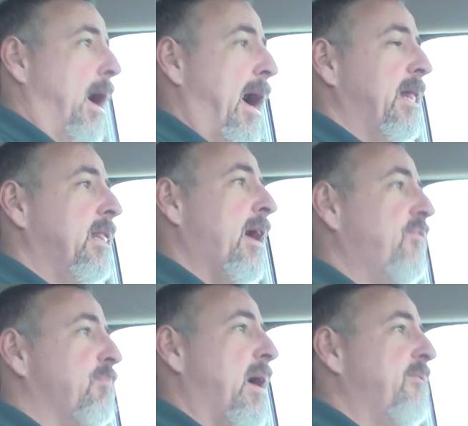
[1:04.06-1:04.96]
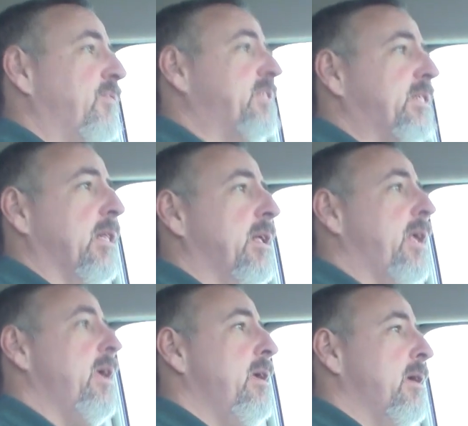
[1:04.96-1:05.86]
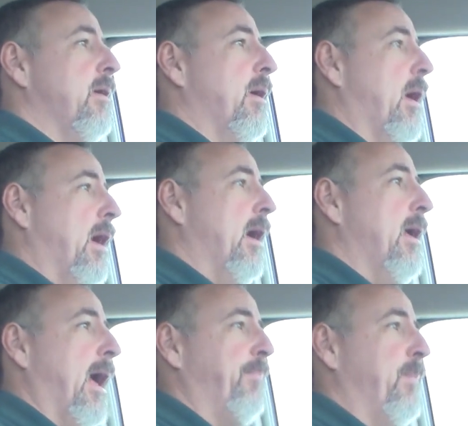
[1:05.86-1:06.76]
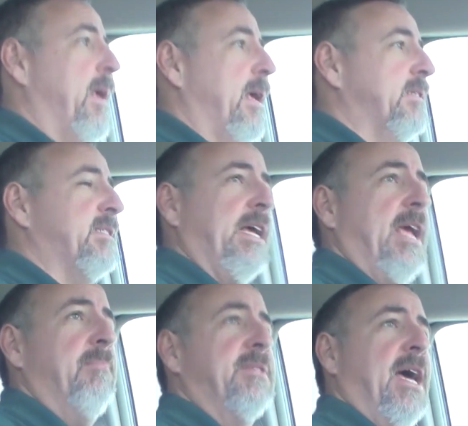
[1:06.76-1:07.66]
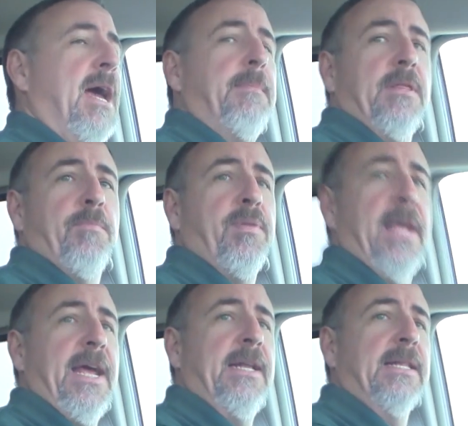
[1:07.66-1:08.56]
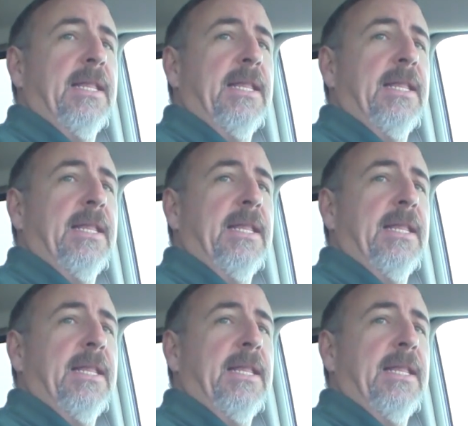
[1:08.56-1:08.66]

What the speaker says: I left my facility at the same time that the plane